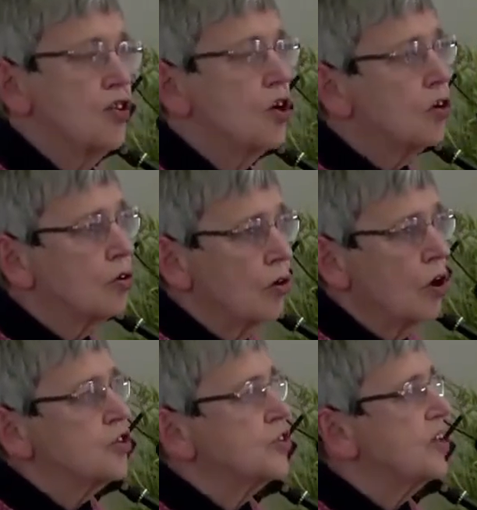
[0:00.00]
The
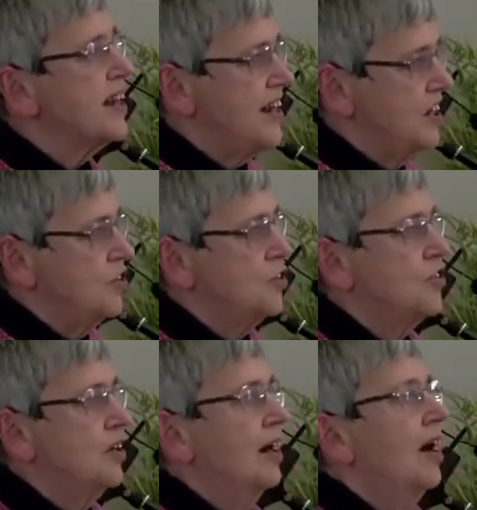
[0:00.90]
cross
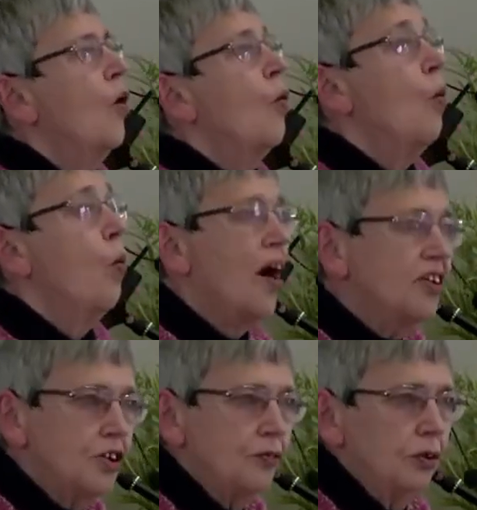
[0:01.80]
is
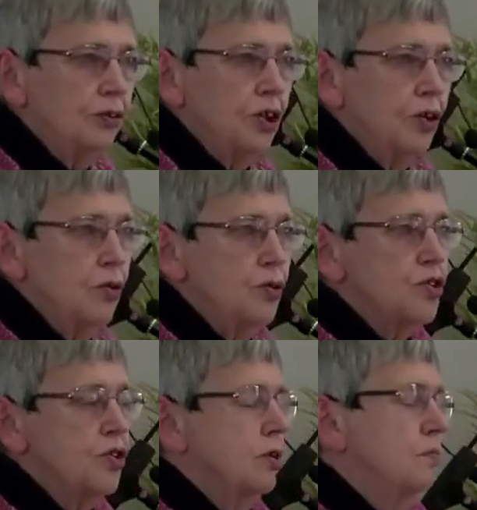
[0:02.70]
wonderful
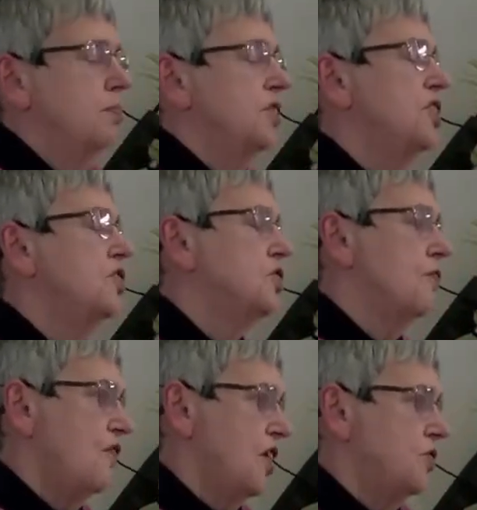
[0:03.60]
news. But it's
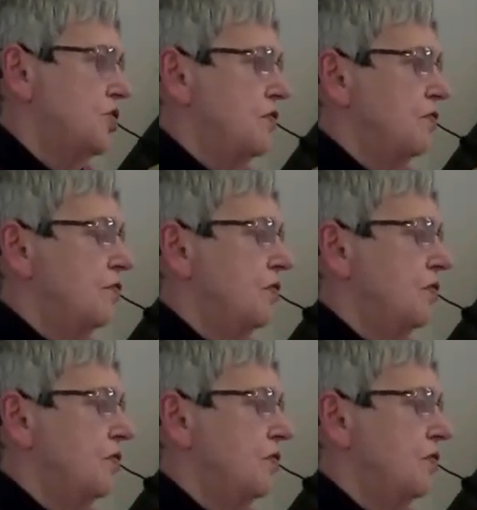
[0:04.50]
offensive.